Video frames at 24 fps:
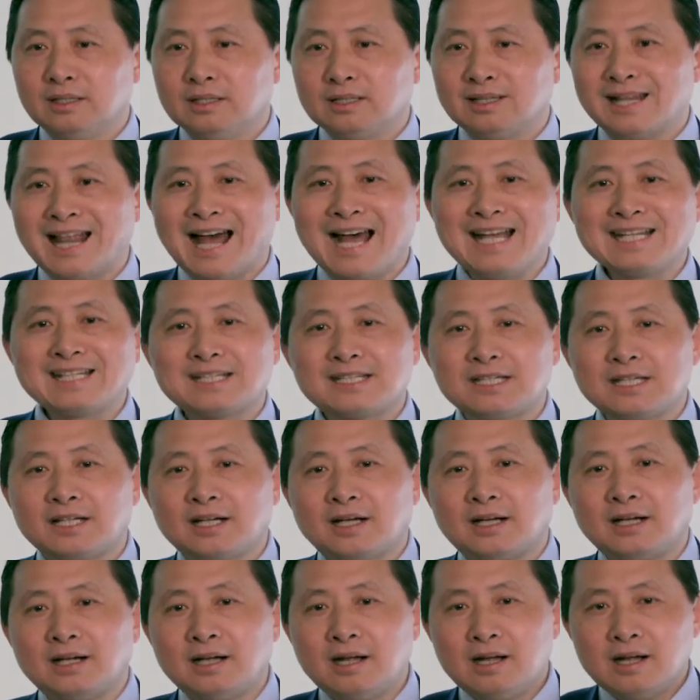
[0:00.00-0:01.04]
Last
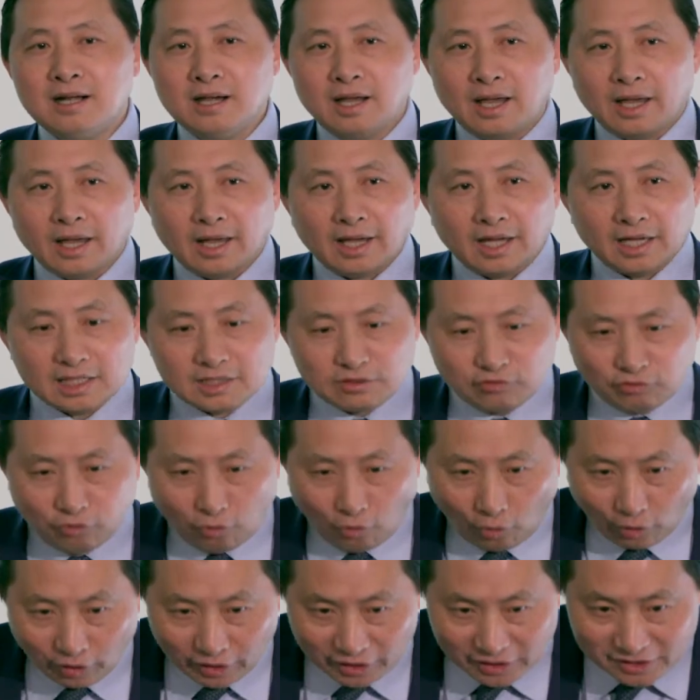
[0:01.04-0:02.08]
year is
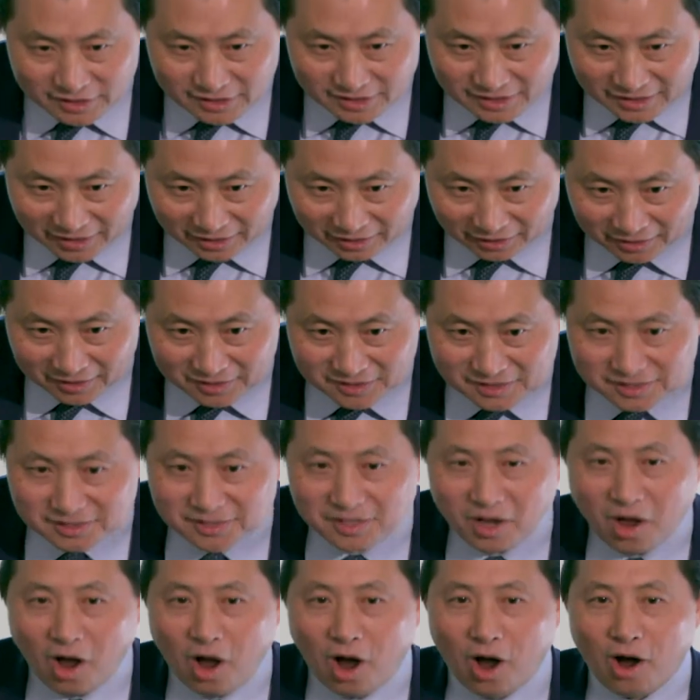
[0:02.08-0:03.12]
40 years
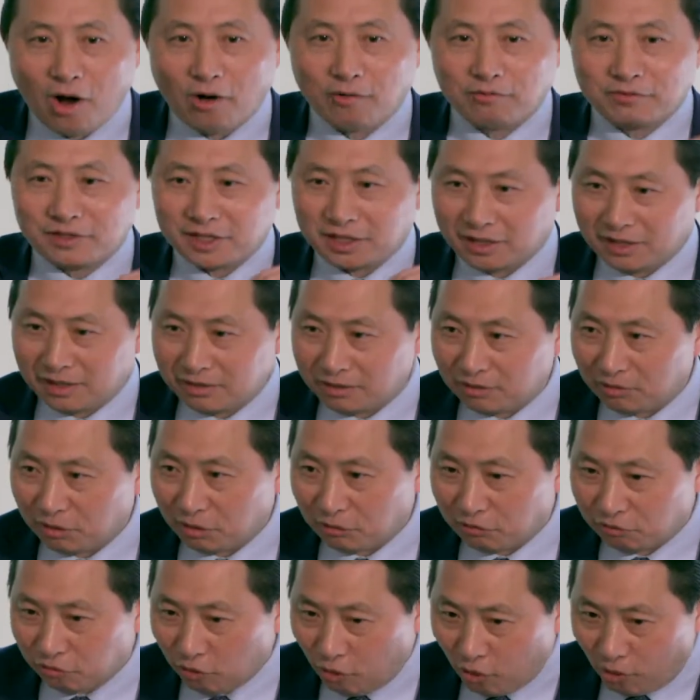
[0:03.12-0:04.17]
of the
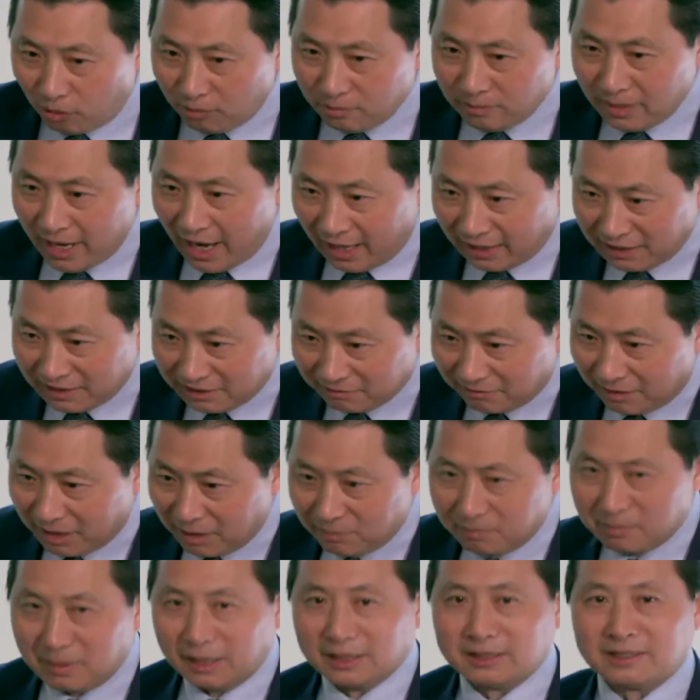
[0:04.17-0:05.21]
reform and
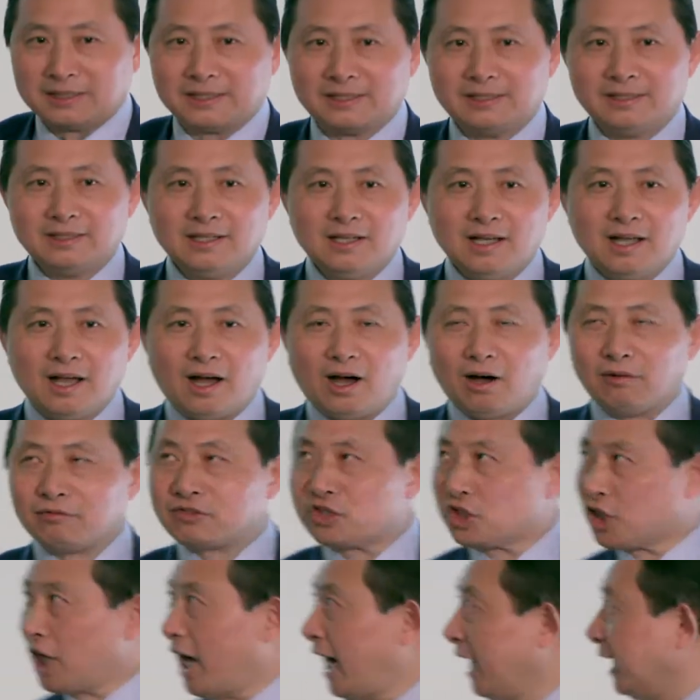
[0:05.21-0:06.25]
development of
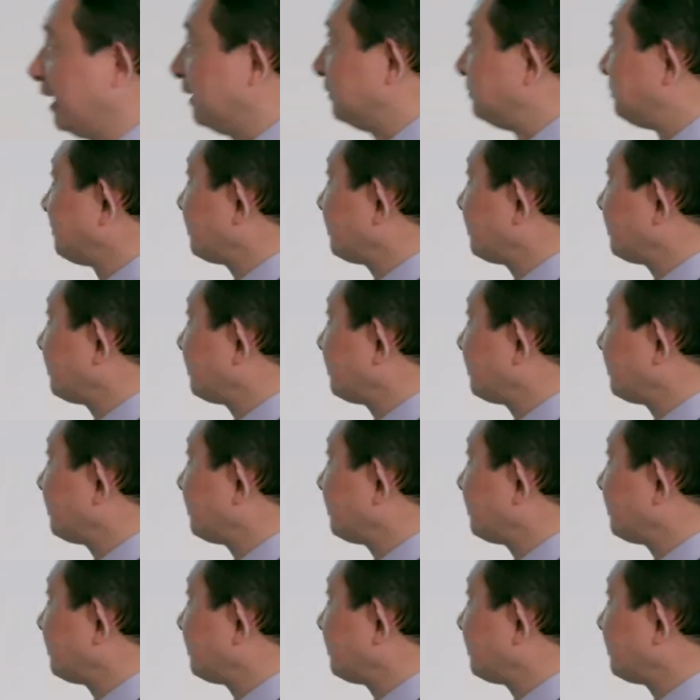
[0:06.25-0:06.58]
China.